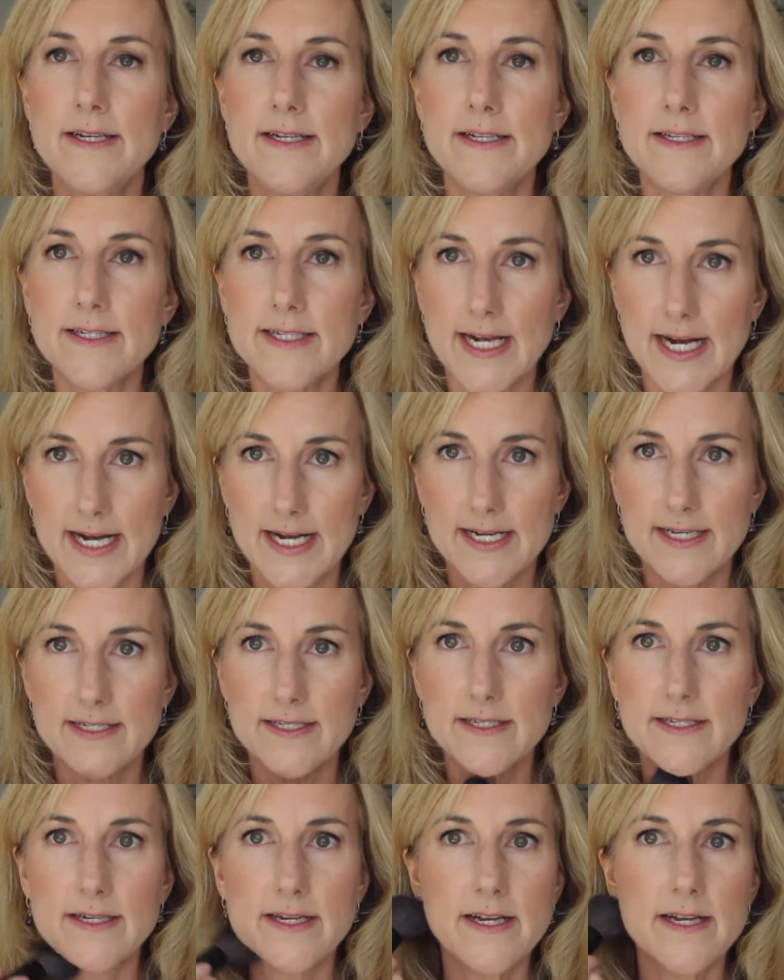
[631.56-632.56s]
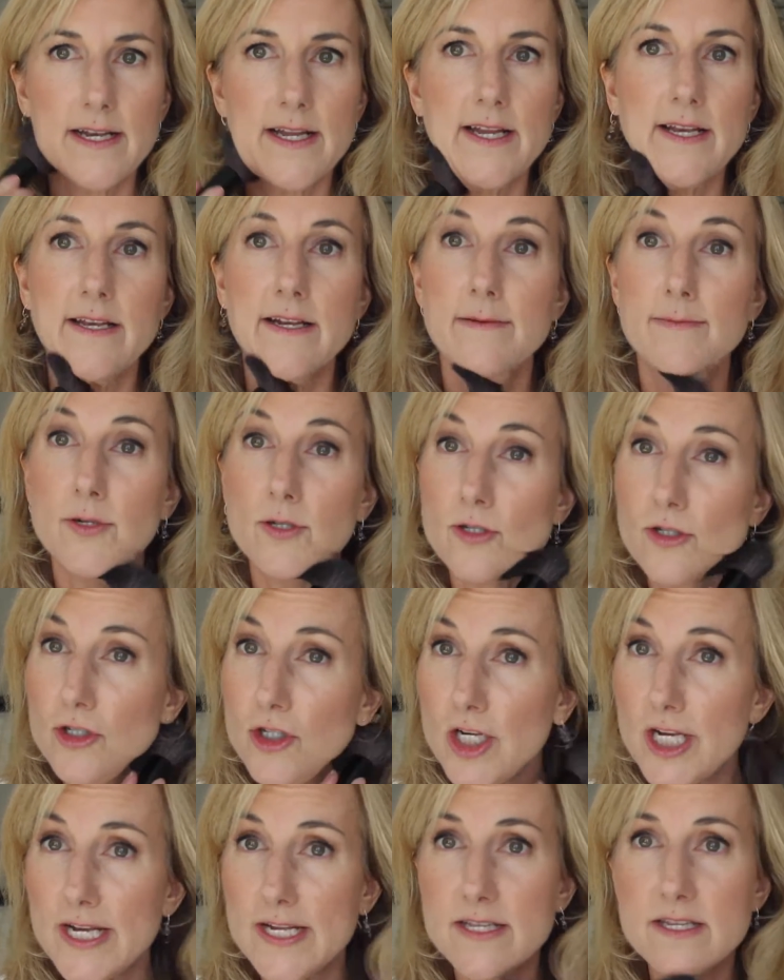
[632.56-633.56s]
disguise any double
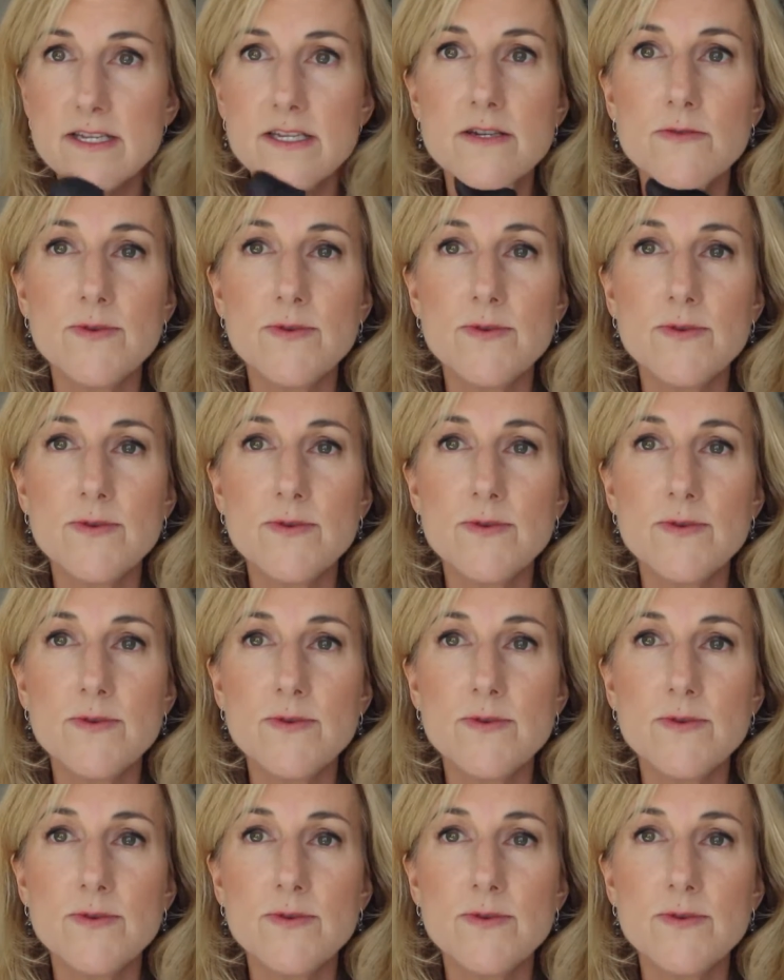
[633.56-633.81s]
chins.